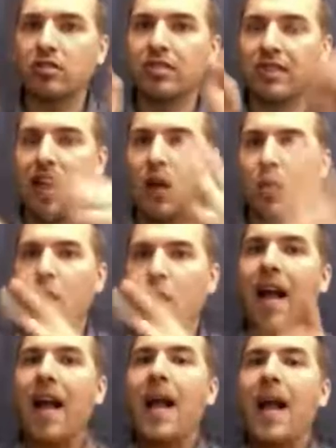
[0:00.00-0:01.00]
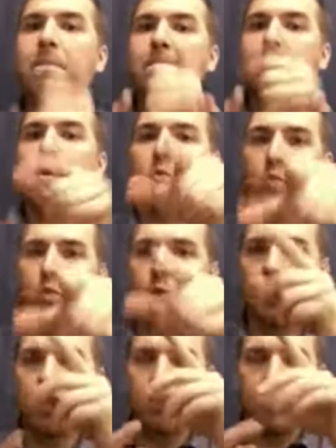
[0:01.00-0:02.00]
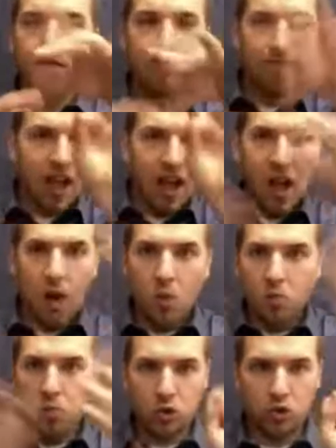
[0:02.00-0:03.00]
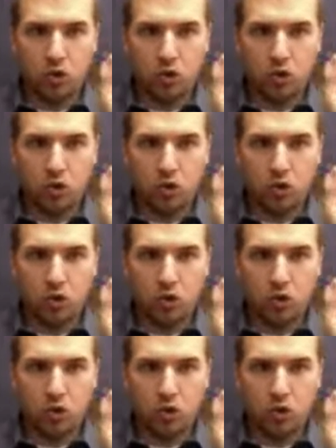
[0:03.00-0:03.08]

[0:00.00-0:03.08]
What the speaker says: So there's an equation to help figure that out,